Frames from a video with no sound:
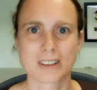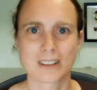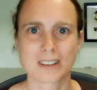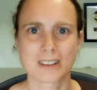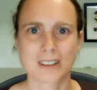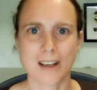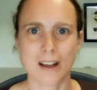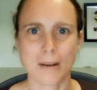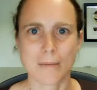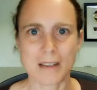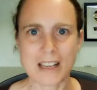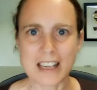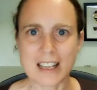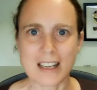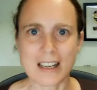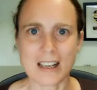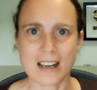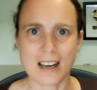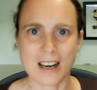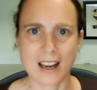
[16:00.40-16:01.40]
come
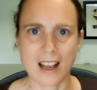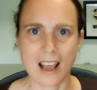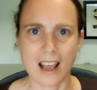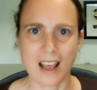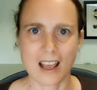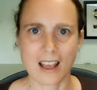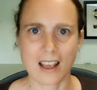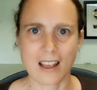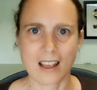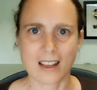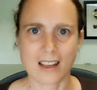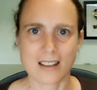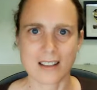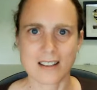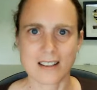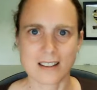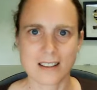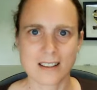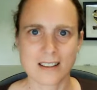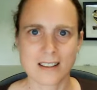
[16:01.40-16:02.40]
in
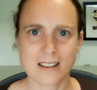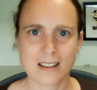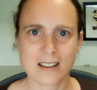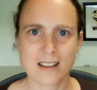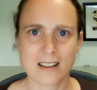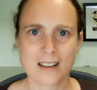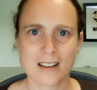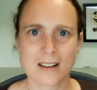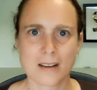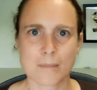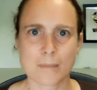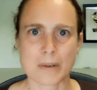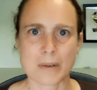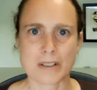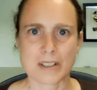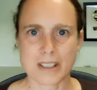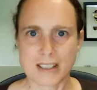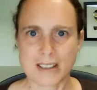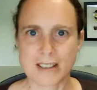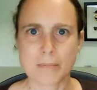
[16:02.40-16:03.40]
and
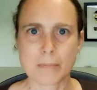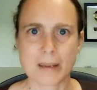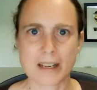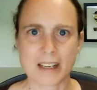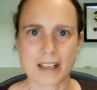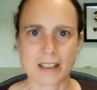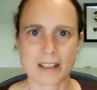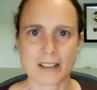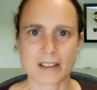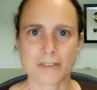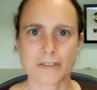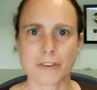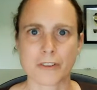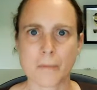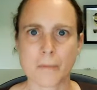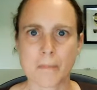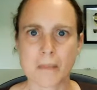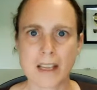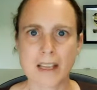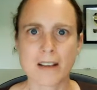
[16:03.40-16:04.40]
participate. For
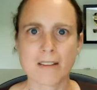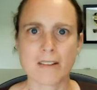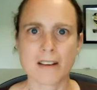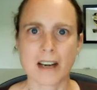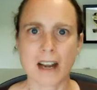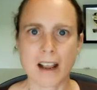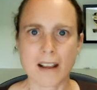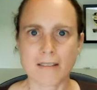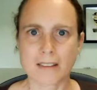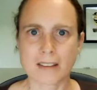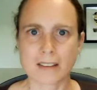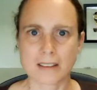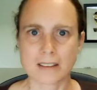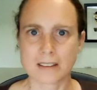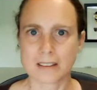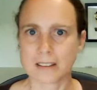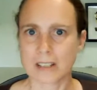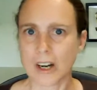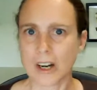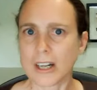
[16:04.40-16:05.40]
me, when I was
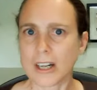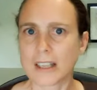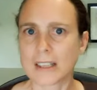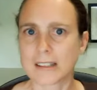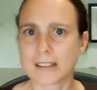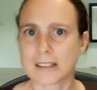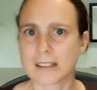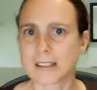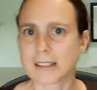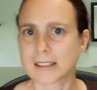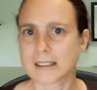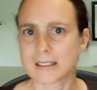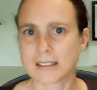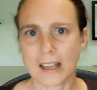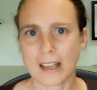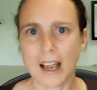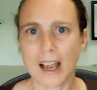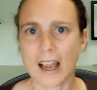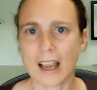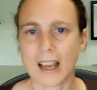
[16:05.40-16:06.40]
starting to
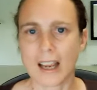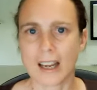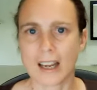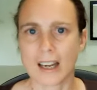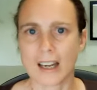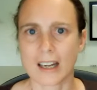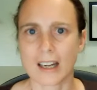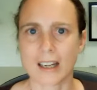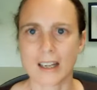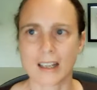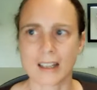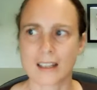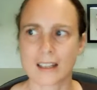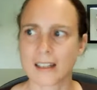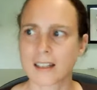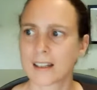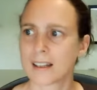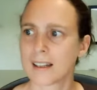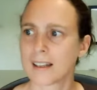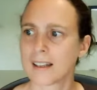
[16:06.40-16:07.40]
design,
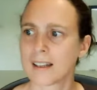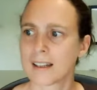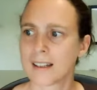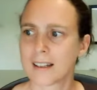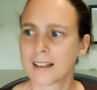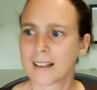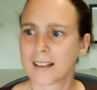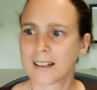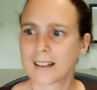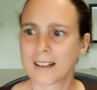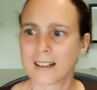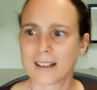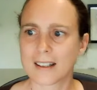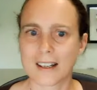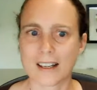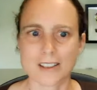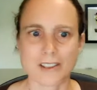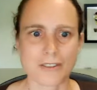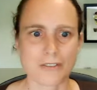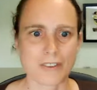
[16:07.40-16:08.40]

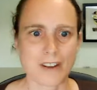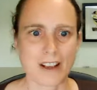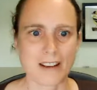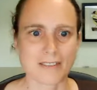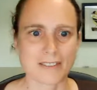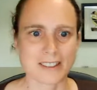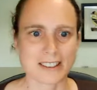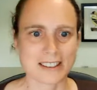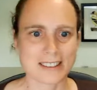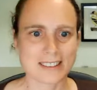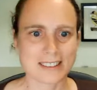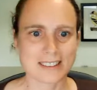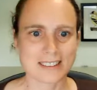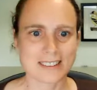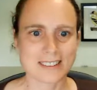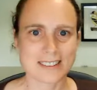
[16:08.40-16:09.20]
gosh, 5, 6,